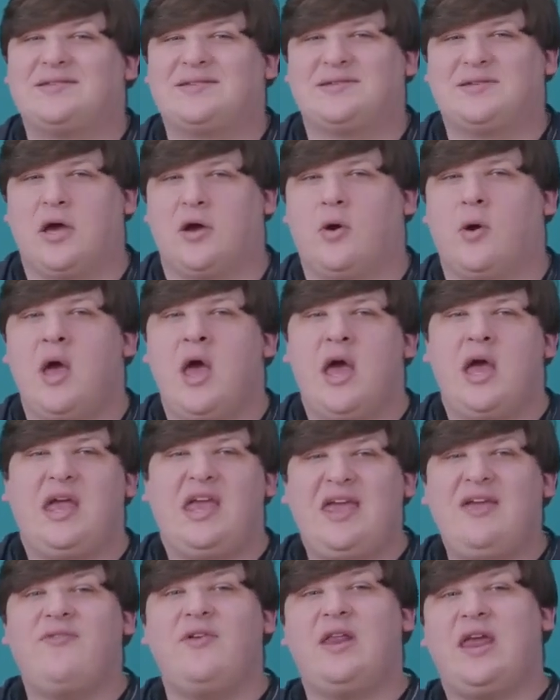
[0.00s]
So
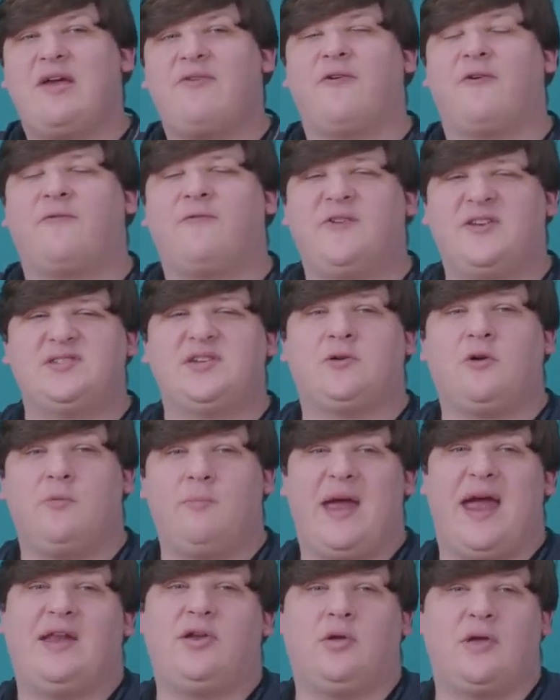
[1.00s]
even if a physical
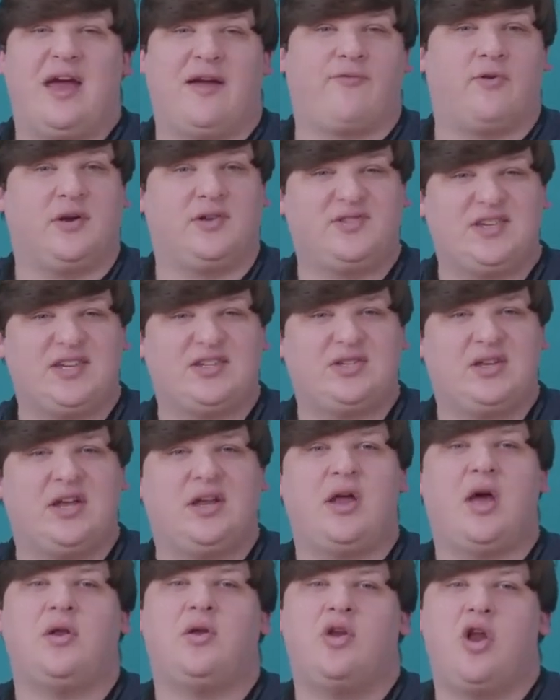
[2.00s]
manual ever
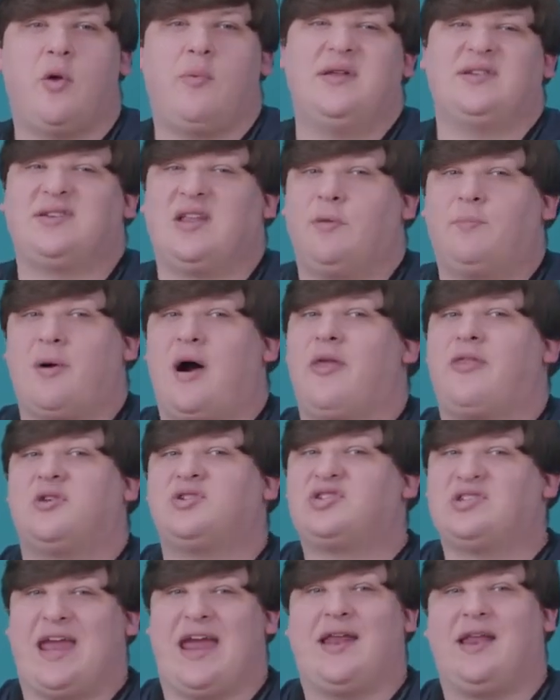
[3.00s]
existed, nobody's going to bother
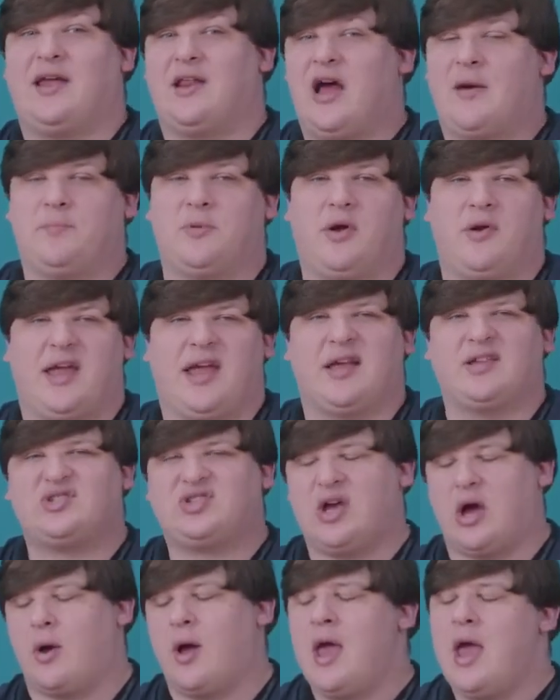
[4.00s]
scanning and uploading it.
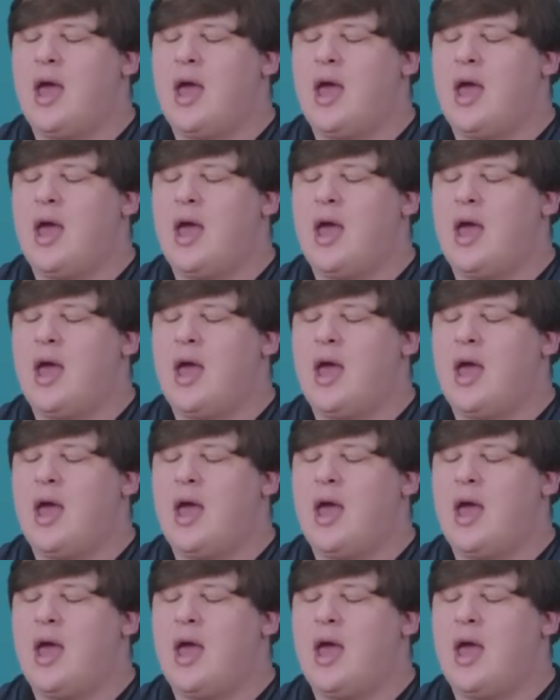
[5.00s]
So